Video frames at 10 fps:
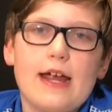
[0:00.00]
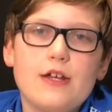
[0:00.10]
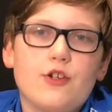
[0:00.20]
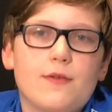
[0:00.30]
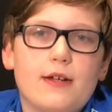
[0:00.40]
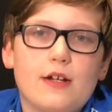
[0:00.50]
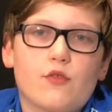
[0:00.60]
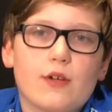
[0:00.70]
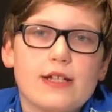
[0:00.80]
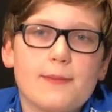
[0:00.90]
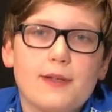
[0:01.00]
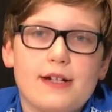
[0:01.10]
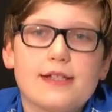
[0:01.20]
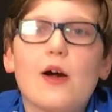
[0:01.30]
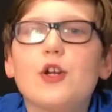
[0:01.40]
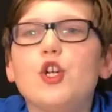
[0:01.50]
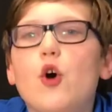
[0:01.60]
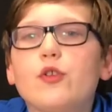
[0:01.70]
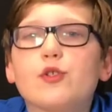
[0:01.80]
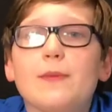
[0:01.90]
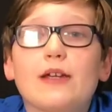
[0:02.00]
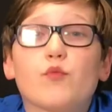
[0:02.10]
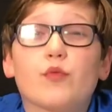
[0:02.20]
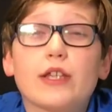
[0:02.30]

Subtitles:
And you can increase abilities. Now, I know this would make it